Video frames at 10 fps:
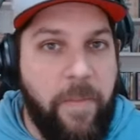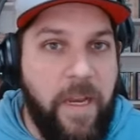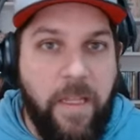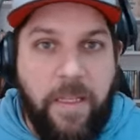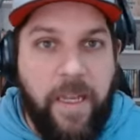
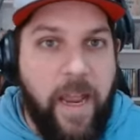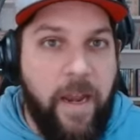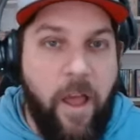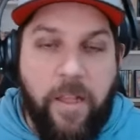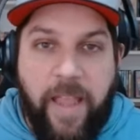minutes, and I
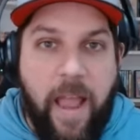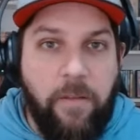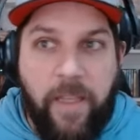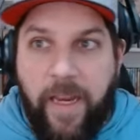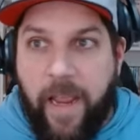logged
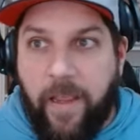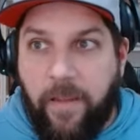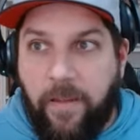out and I